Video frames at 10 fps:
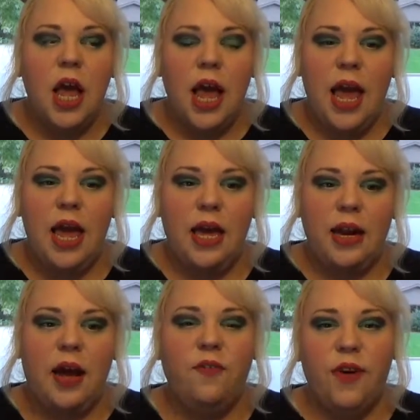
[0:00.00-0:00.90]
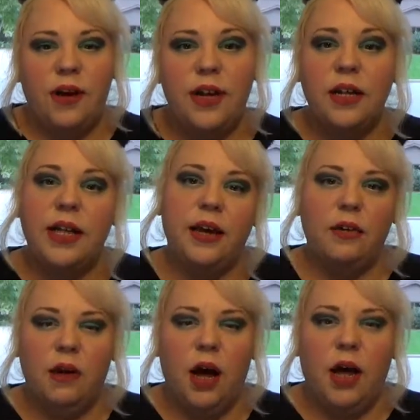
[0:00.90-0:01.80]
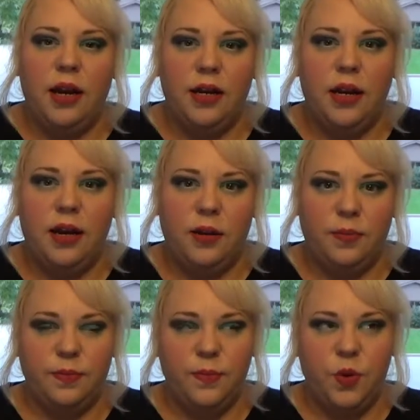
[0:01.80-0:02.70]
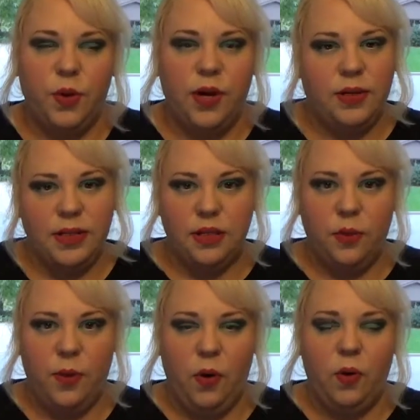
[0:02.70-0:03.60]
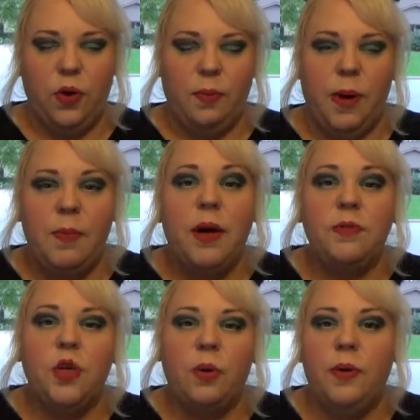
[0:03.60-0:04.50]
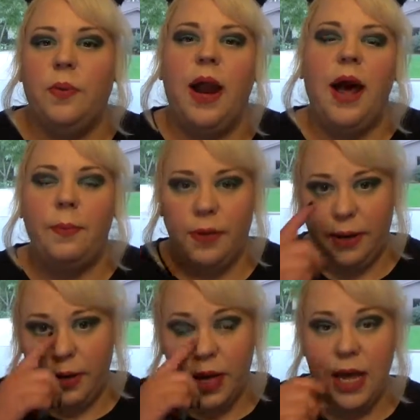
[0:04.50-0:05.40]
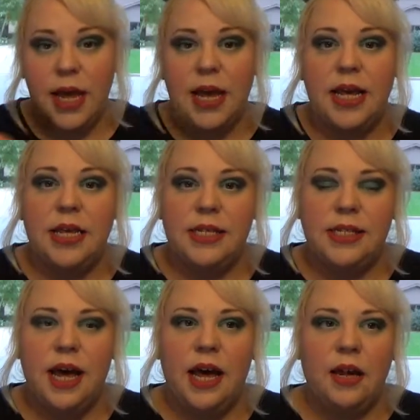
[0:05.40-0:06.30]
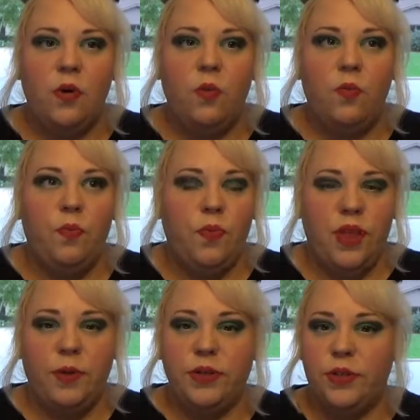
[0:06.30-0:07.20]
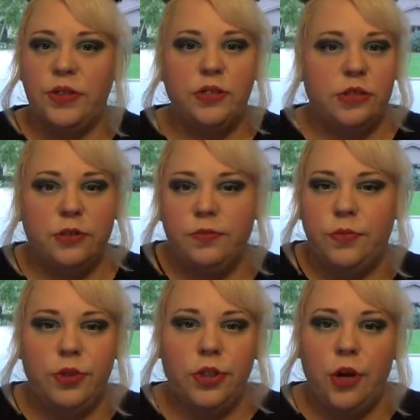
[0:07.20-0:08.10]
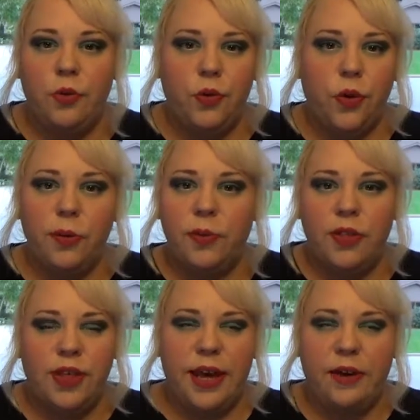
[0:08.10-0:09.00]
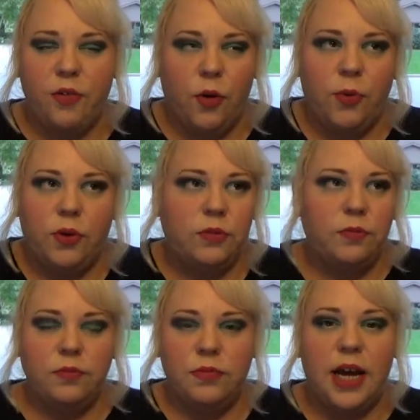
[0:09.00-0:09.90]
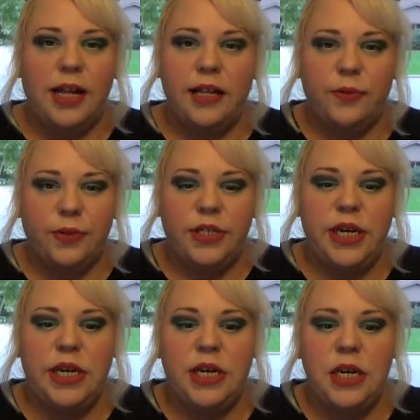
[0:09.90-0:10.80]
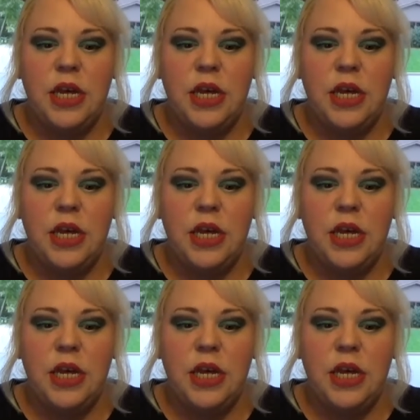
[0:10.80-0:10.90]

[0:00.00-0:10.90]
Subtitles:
And I found out later on, when I was a little bit older, my mom told me what happened is that they were doing their, normal thing, normal nightly routine,